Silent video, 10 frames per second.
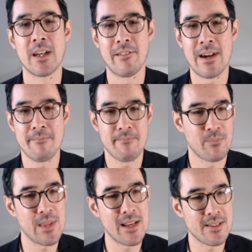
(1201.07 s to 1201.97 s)
All
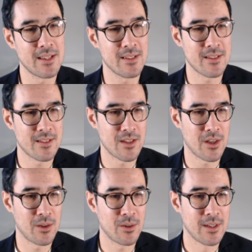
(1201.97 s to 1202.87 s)
right, that is it.
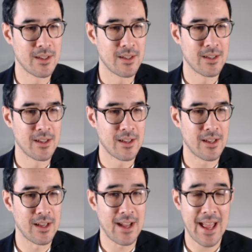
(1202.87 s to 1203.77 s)
So
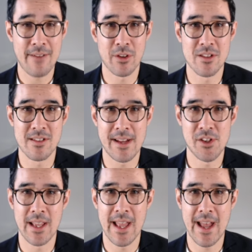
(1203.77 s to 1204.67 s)
have a good
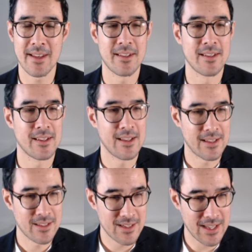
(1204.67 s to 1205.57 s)
session ahead.
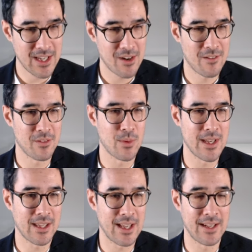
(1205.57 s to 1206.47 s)
Take care over the
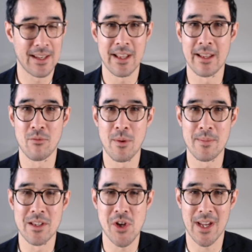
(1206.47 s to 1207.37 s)
weekend, and
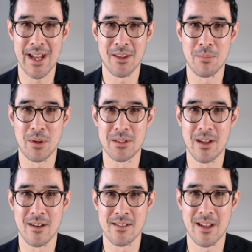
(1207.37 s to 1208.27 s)
remember to check out the
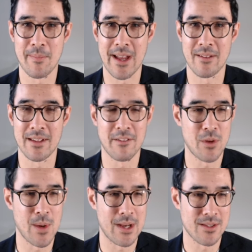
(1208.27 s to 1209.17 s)
podcast coming out in a
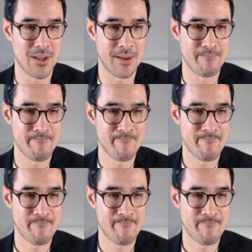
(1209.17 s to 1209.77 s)
few hours' time.